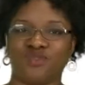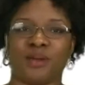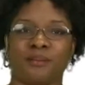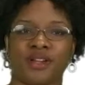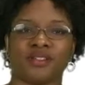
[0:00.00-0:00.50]

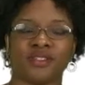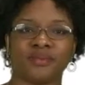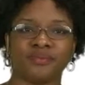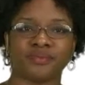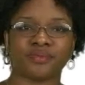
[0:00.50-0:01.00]
numbers.
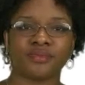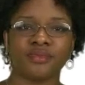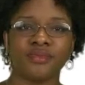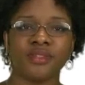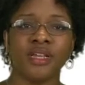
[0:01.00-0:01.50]

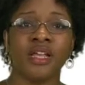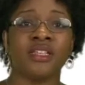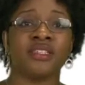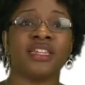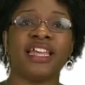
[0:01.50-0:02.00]

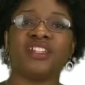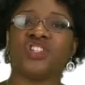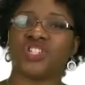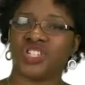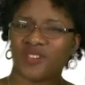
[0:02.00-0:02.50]
So let's
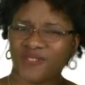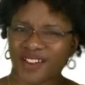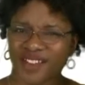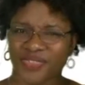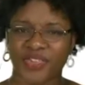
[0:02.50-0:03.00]
shift
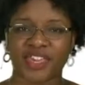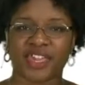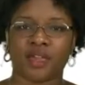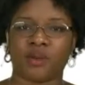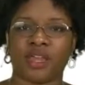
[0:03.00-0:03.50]
our
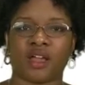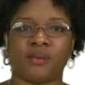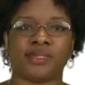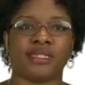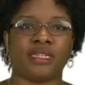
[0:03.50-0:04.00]
thinking when it
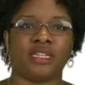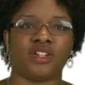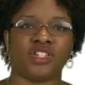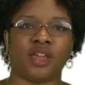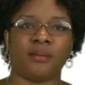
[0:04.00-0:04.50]
comes to
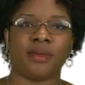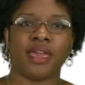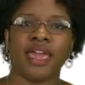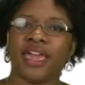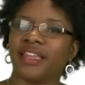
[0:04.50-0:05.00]
leadership.
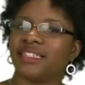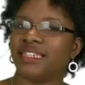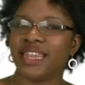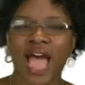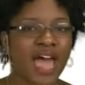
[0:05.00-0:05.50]
It's
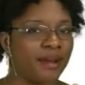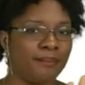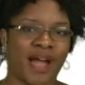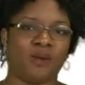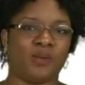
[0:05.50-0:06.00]
not
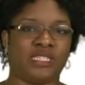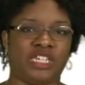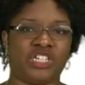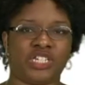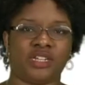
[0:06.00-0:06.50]
about
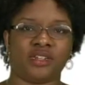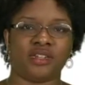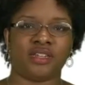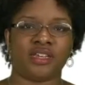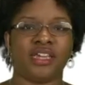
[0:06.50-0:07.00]
position.
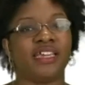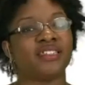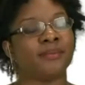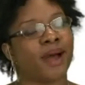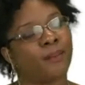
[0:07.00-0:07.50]
It's
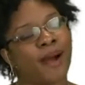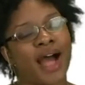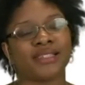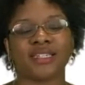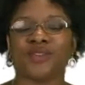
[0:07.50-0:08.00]
about
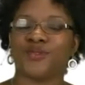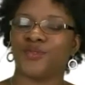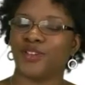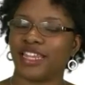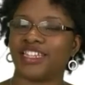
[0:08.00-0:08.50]
positive
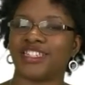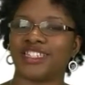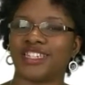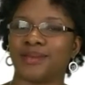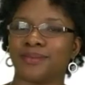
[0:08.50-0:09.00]

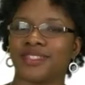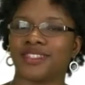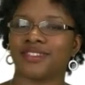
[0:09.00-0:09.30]
relationships.